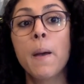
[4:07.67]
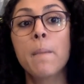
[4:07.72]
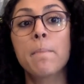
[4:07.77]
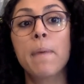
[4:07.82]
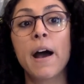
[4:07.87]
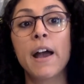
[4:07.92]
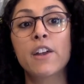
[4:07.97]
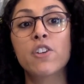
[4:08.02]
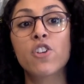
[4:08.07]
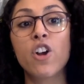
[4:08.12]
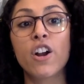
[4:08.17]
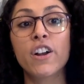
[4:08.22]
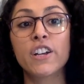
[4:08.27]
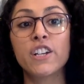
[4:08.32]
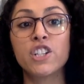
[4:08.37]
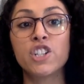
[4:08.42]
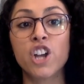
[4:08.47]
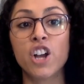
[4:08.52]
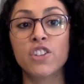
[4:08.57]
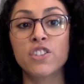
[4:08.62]
by
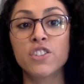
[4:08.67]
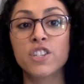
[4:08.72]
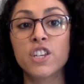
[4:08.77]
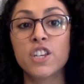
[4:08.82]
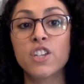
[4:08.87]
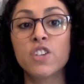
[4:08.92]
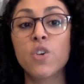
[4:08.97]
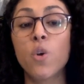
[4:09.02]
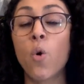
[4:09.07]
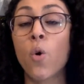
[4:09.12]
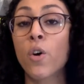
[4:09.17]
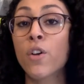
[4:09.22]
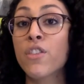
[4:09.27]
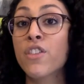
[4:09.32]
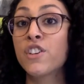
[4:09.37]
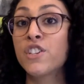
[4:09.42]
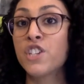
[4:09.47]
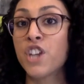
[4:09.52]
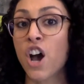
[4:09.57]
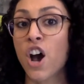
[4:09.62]
Crockett Johnson or
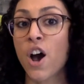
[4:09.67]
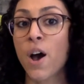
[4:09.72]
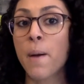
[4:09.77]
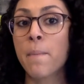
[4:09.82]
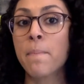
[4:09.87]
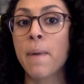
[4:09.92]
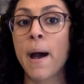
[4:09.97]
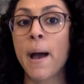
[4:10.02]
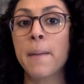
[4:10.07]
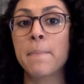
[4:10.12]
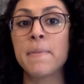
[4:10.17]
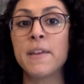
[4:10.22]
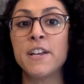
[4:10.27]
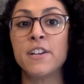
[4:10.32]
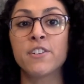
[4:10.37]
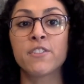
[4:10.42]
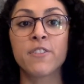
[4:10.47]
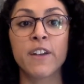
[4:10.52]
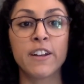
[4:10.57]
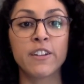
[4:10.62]
The Dot by
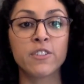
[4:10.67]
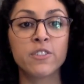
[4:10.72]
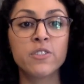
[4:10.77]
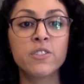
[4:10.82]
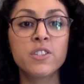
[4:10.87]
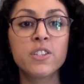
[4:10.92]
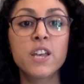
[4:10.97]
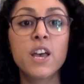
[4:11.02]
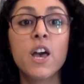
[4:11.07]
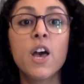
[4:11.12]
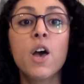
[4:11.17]
Peter Reynolds.